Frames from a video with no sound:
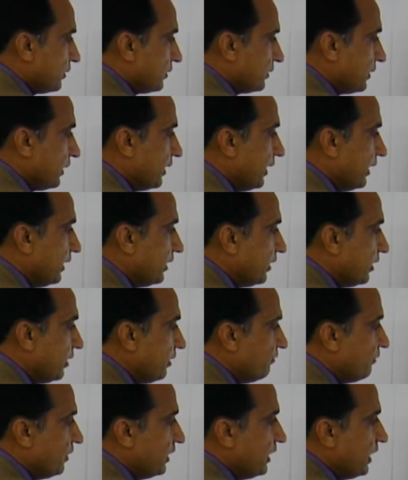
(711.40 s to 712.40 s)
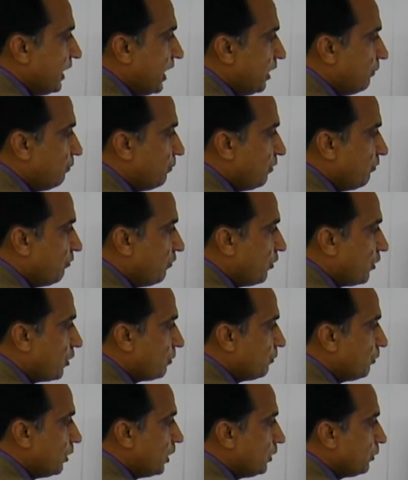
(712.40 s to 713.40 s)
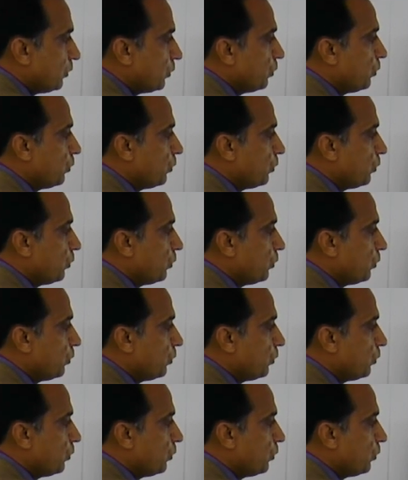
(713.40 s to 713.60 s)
generated with the help of formula